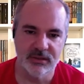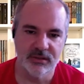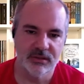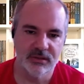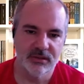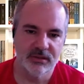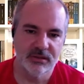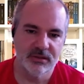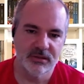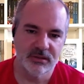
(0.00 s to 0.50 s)

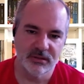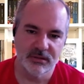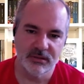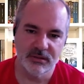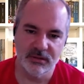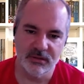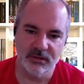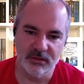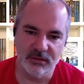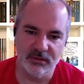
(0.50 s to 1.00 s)

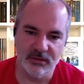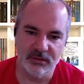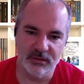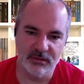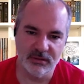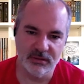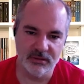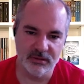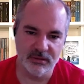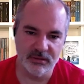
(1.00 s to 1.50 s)

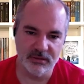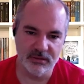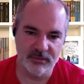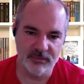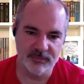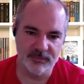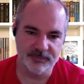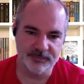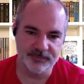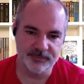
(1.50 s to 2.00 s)

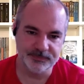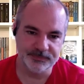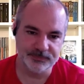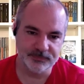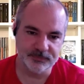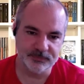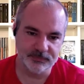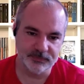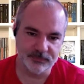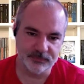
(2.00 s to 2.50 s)

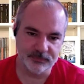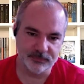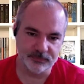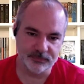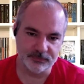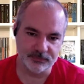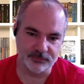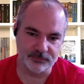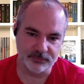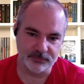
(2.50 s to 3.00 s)

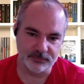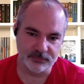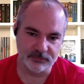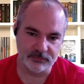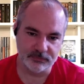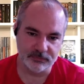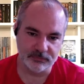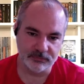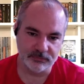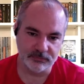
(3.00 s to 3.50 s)

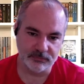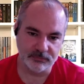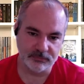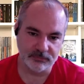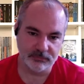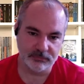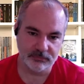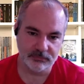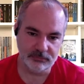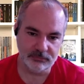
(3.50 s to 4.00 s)

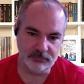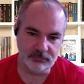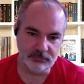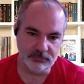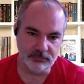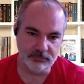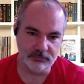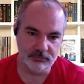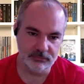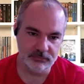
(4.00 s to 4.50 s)

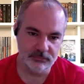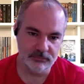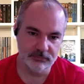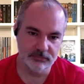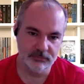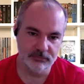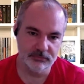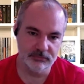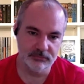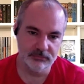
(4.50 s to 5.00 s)

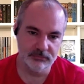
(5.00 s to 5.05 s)
(silent)